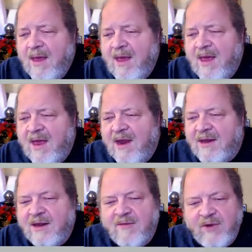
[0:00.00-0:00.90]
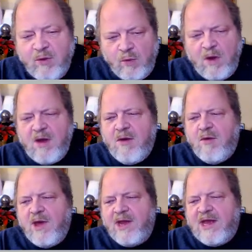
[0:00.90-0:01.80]
And I click over here.
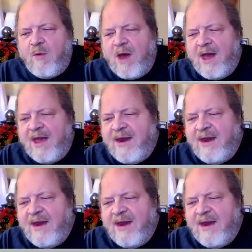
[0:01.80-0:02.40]
Whoa, I got wide.